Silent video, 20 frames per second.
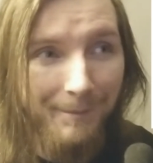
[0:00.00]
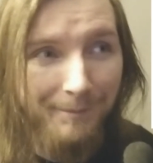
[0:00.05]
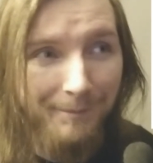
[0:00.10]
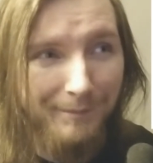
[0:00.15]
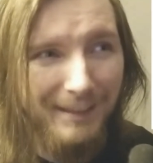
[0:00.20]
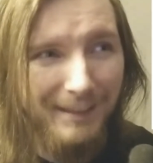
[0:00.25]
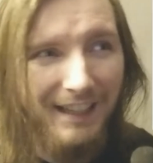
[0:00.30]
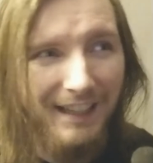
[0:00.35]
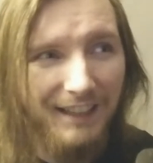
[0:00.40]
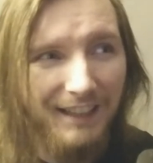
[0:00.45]

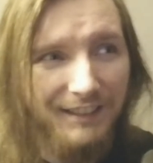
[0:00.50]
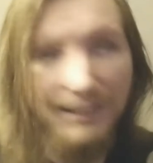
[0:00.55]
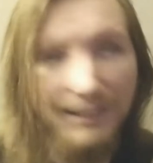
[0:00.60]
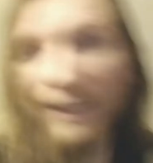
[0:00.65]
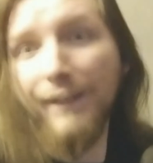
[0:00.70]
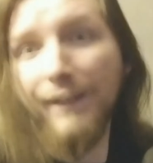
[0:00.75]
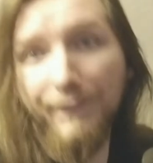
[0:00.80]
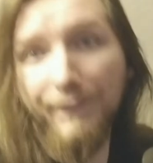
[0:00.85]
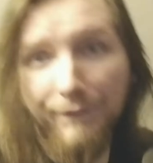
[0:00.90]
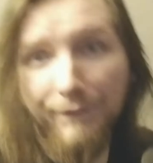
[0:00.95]
because
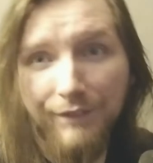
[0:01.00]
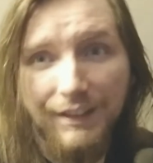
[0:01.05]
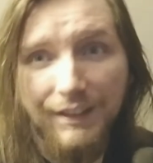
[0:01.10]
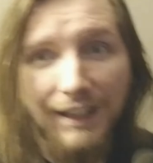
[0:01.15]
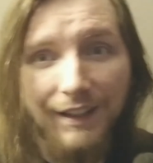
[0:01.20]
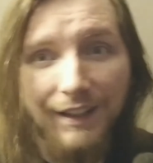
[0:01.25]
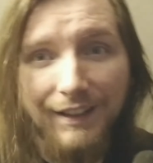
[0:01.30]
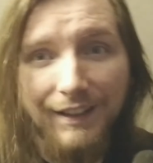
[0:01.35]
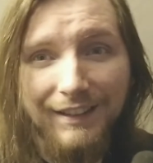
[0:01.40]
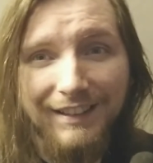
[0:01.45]

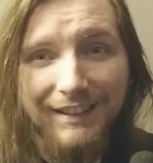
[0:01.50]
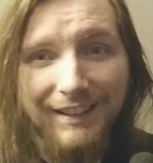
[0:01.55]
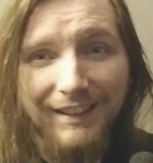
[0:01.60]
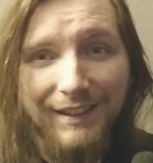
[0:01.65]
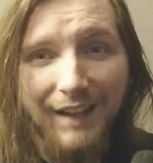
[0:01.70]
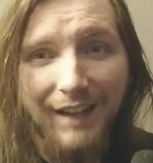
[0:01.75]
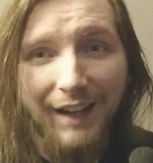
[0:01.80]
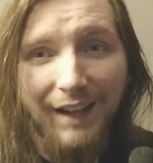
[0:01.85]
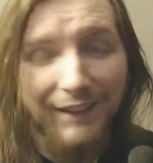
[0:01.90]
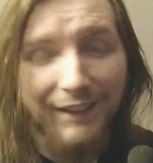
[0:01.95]

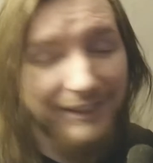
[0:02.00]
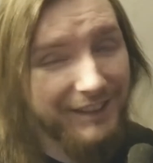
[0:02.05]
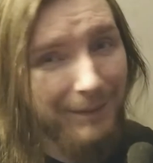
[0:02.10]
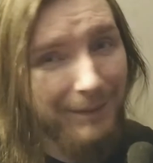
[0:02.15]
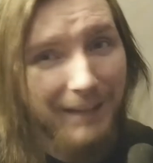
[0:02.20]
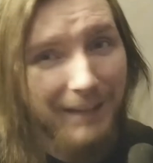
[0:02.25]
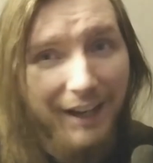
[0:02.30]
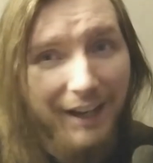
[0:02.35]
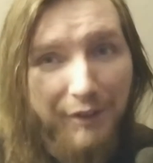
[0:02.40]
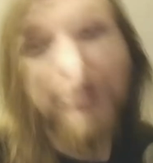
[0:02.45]
some
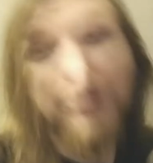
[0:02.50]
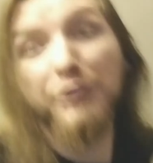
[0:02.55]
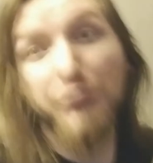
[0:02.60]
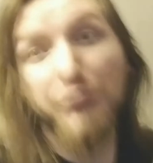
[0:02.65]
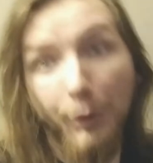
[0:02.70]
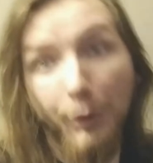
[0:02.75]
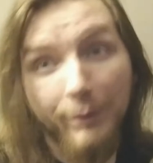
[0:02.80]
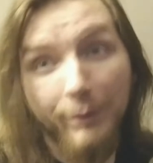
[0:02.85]
characters don't